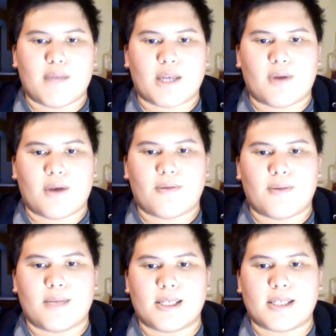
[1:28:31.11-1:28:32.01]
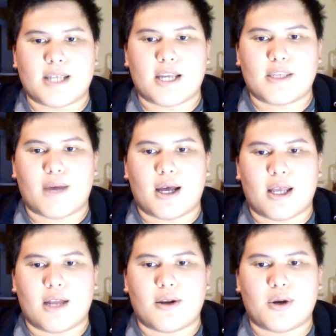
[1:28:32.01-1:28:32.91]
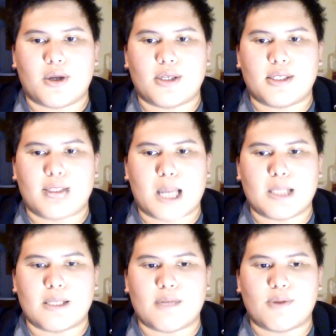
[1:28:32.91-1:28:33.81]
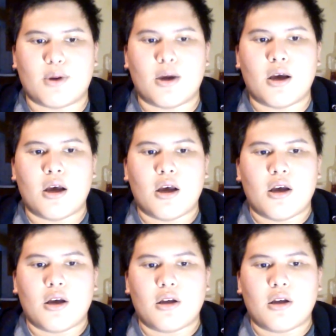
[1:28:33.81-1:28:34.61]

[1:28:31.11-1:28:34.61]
he breaks away from his assigned spot and hurries down and steps to her.